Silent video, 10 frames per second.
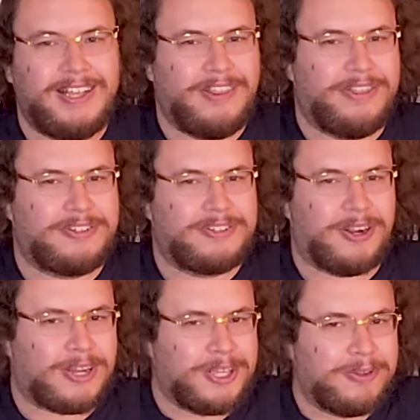The
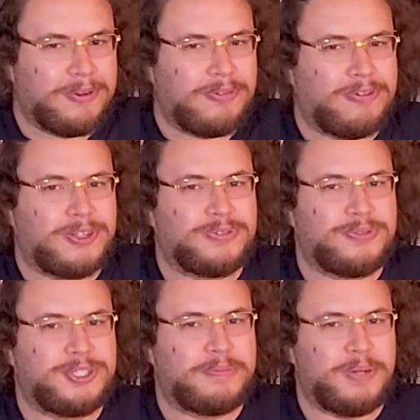Dark Universe
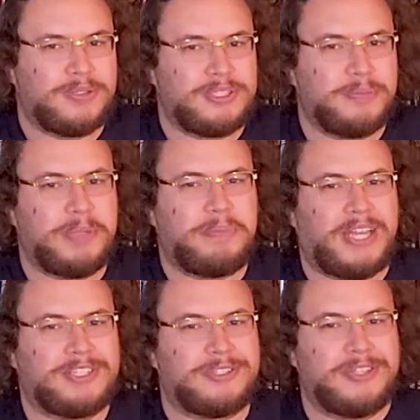was supposed to be
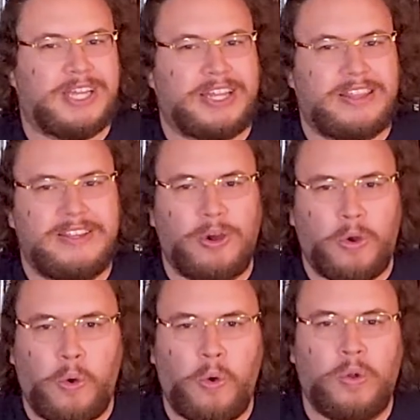based on, like, the
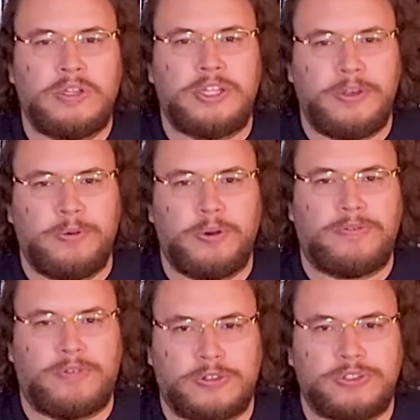old
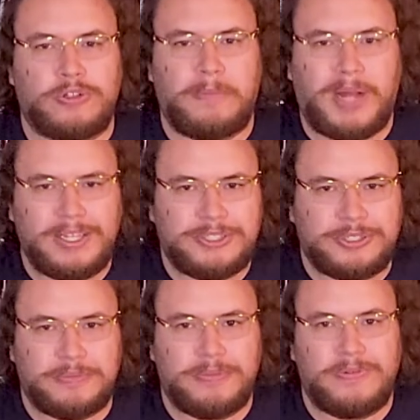Universal
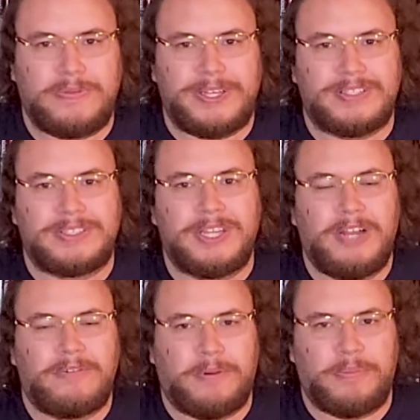monster movies
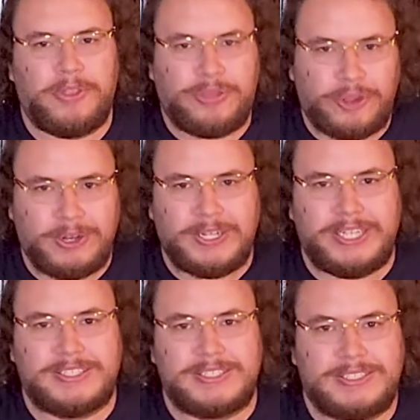from the
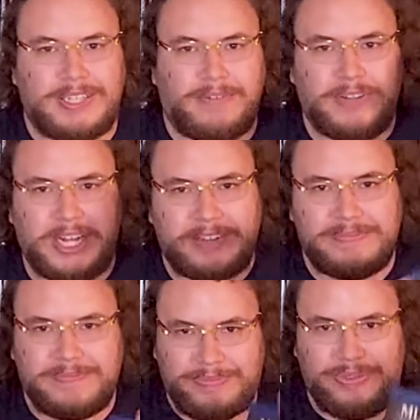30s. Stuff like
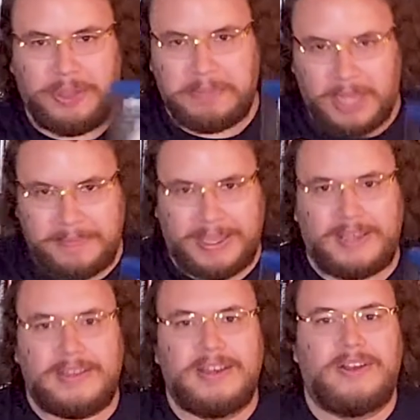The
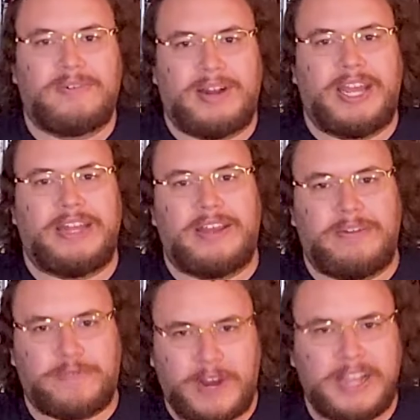Mummy, right?
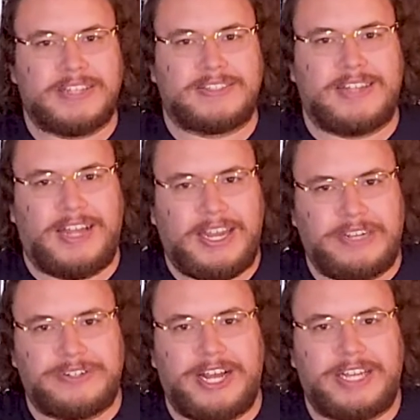And Frankenstein
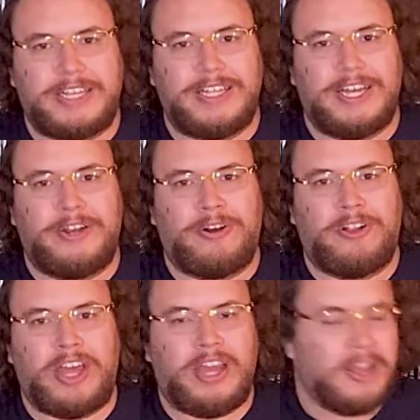and Dracula and all
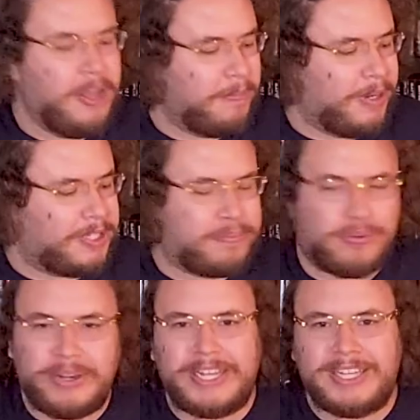that. But it's
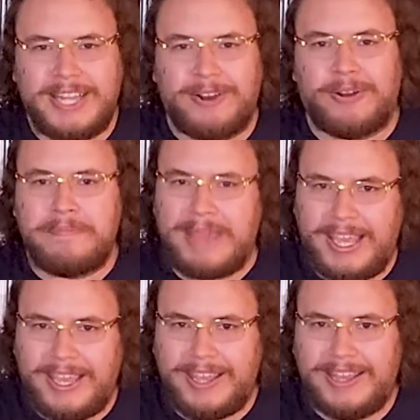pretty clear to
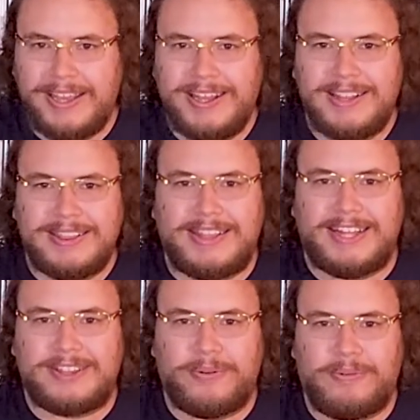me
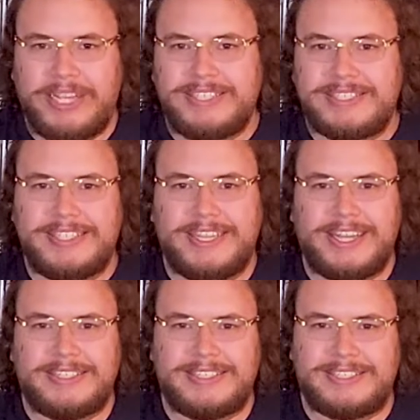that the reason
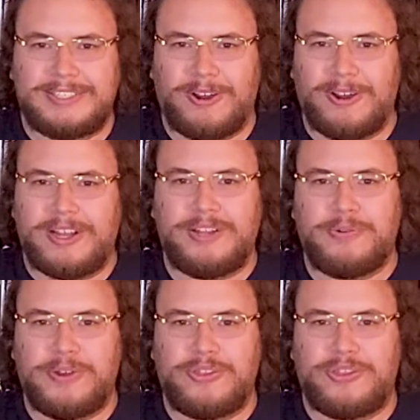they started
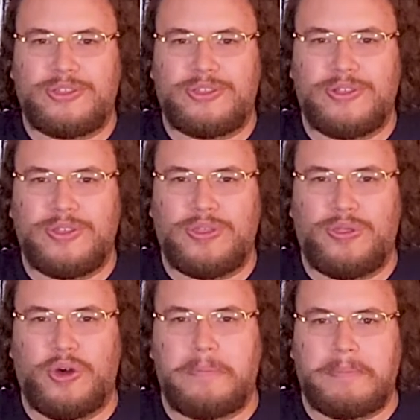with
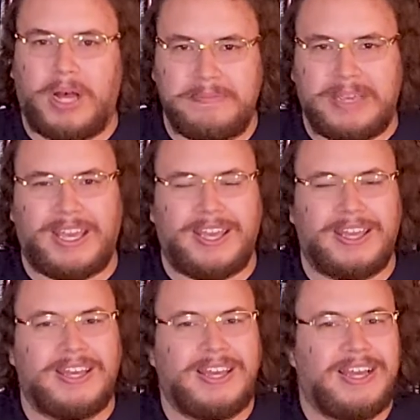The
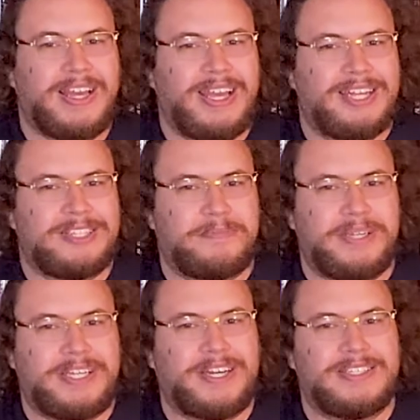Mummy is
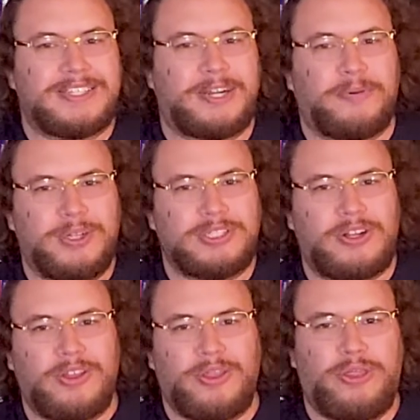because there was
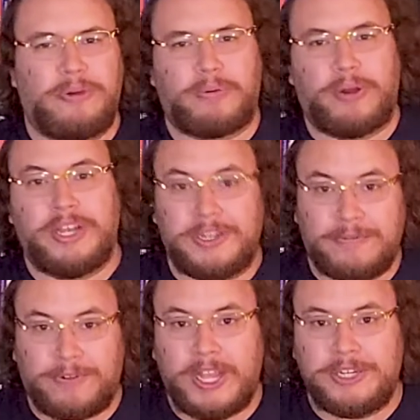the Brendan
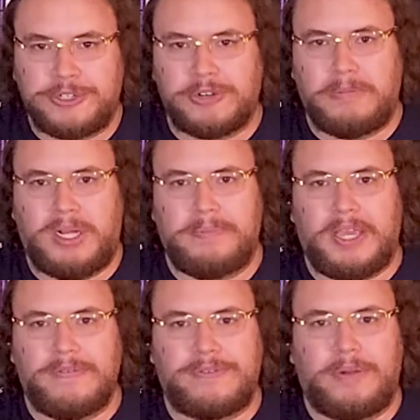Fraser
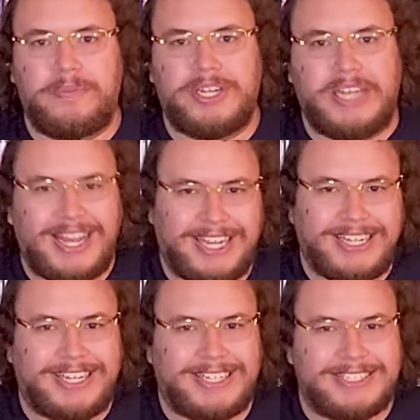Mummy from the
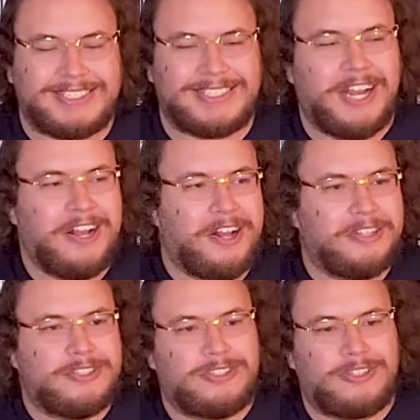90s.
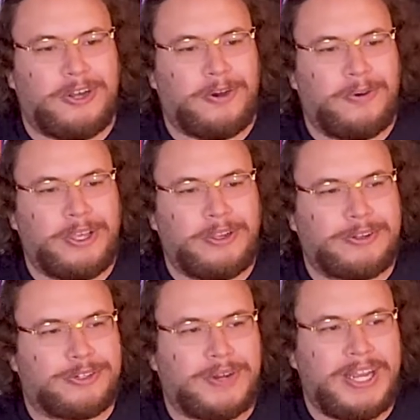So you're
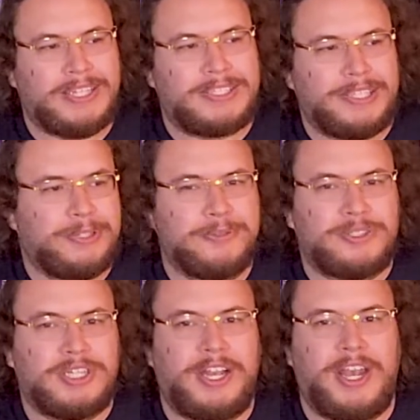trying to
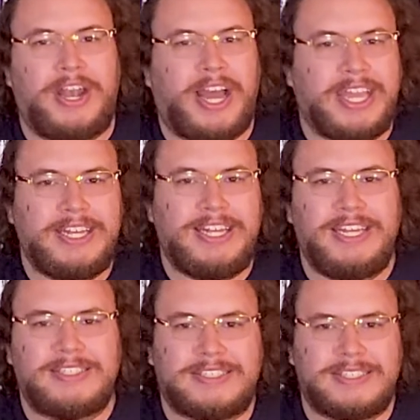use
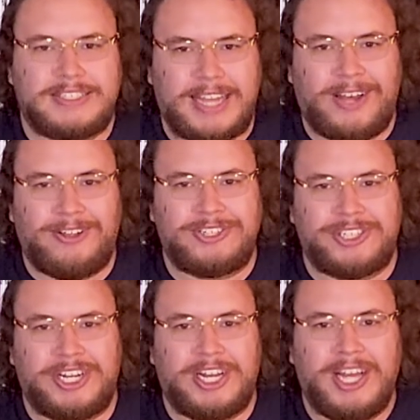90s
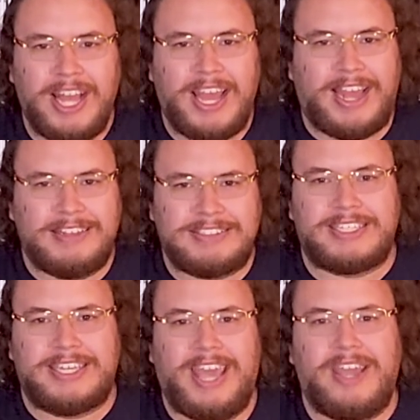nostalgia as a
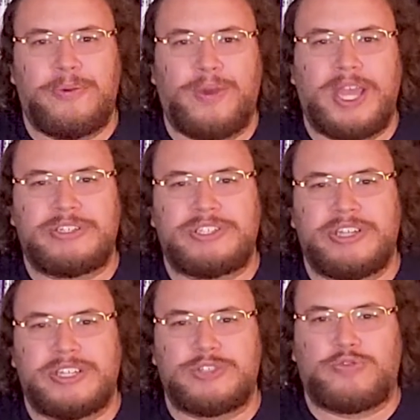gateway to
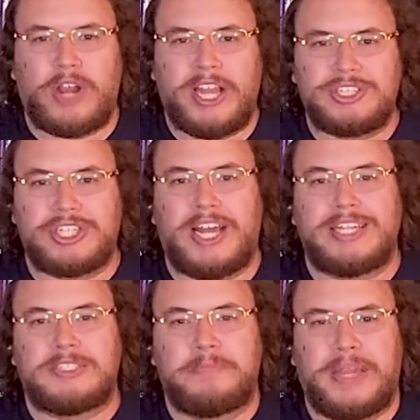this
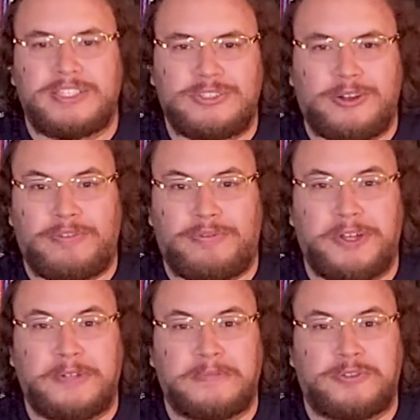franchise based on
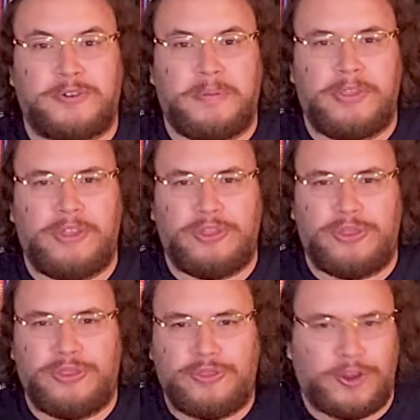films from the
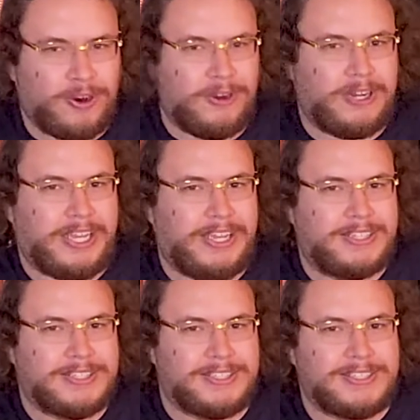
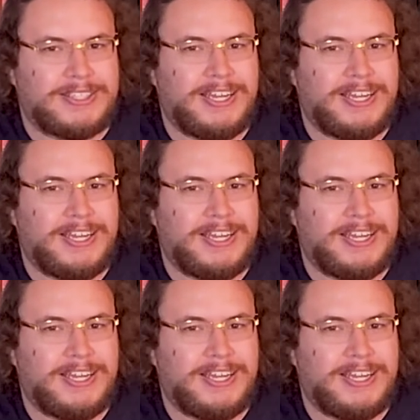30s.